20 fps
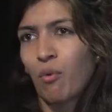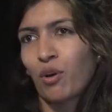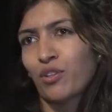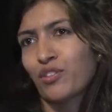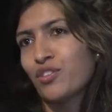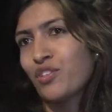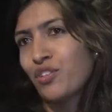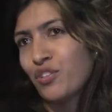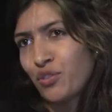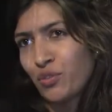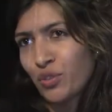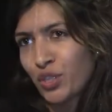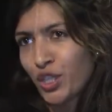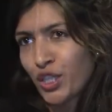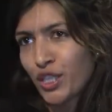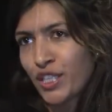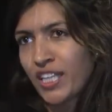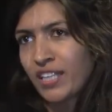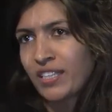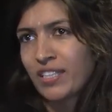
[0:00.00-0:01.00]
wants to do
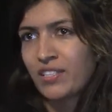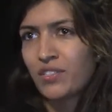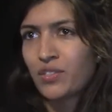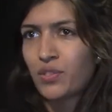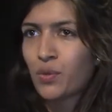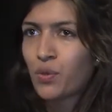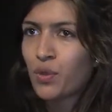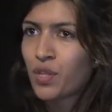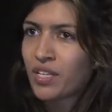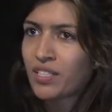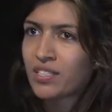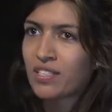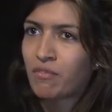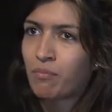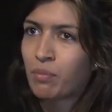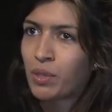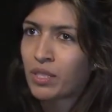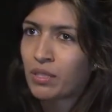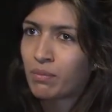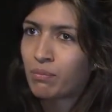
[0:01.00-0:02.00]
good. And these two things
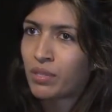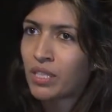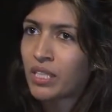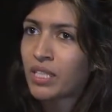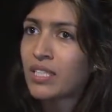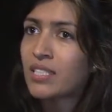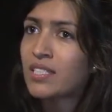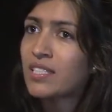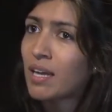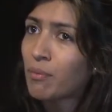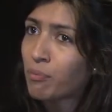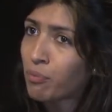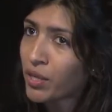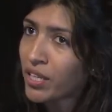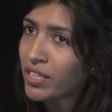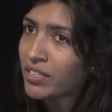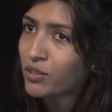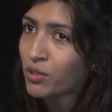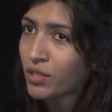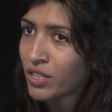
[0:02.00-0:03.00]
have been completely
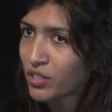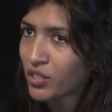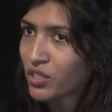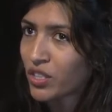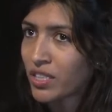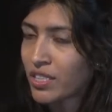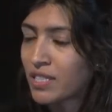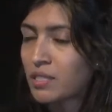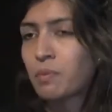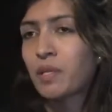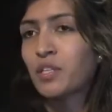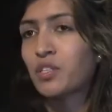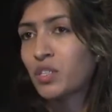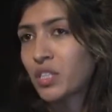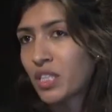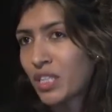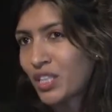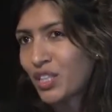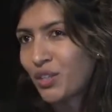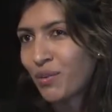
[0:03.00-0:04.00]
separate traditionally,
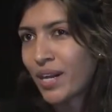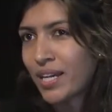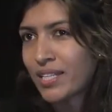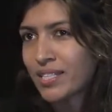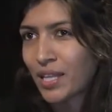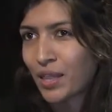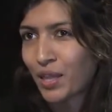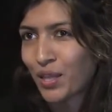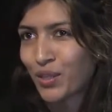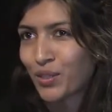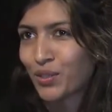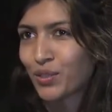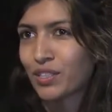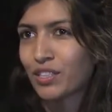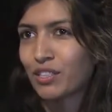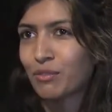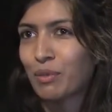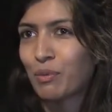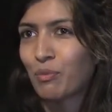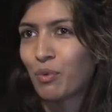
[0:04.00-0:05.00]
especially in the US. I think you're a
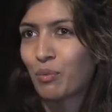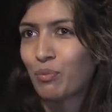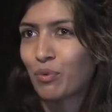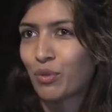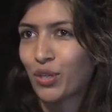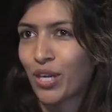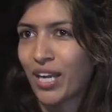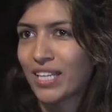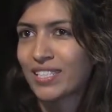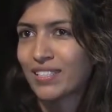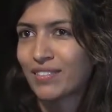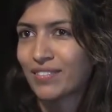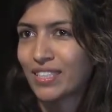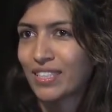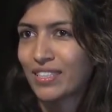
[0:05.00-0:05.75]
little bit more progressive in